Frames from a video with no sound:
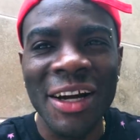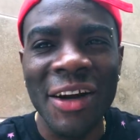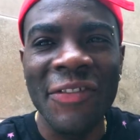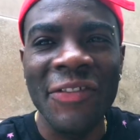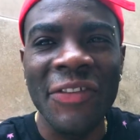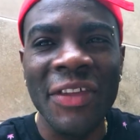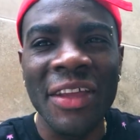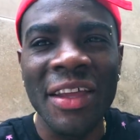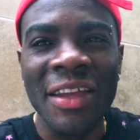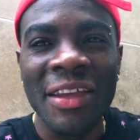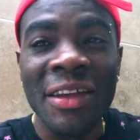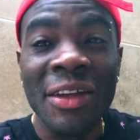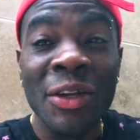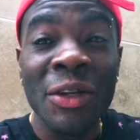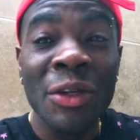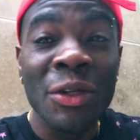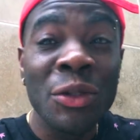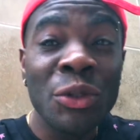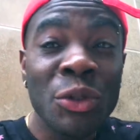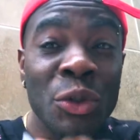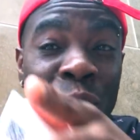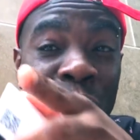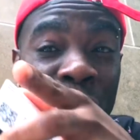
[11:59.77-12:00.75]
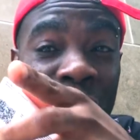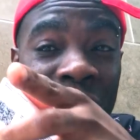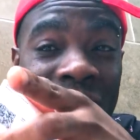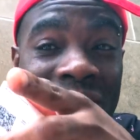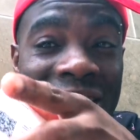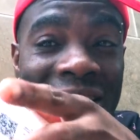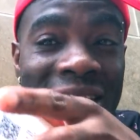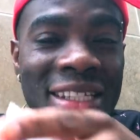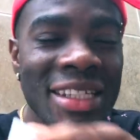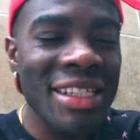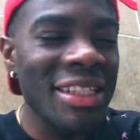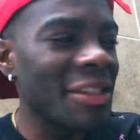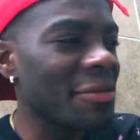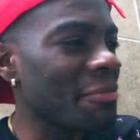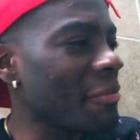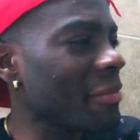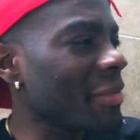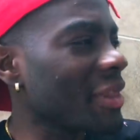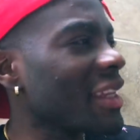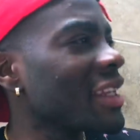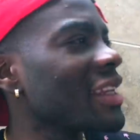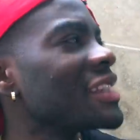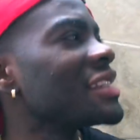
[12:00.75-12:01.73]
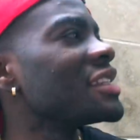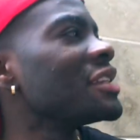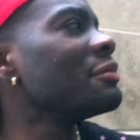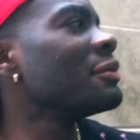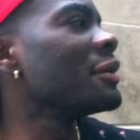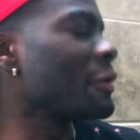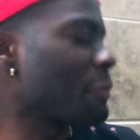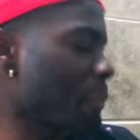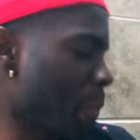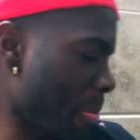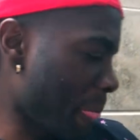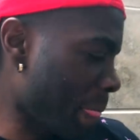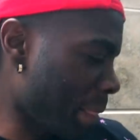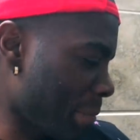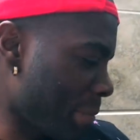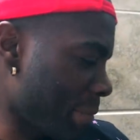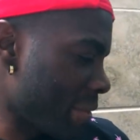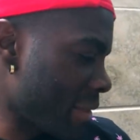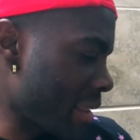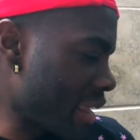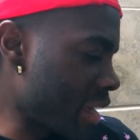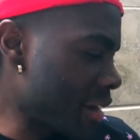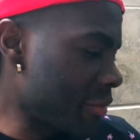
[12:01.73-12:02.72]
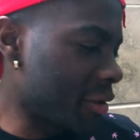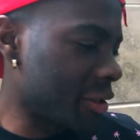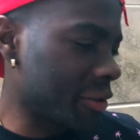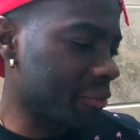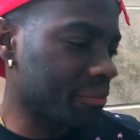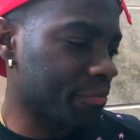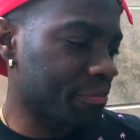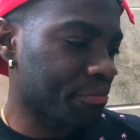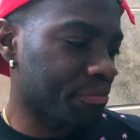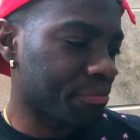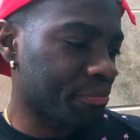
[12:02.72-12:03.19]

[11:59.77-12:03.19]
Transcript: coffee. Toast, you see me? Yeah, man.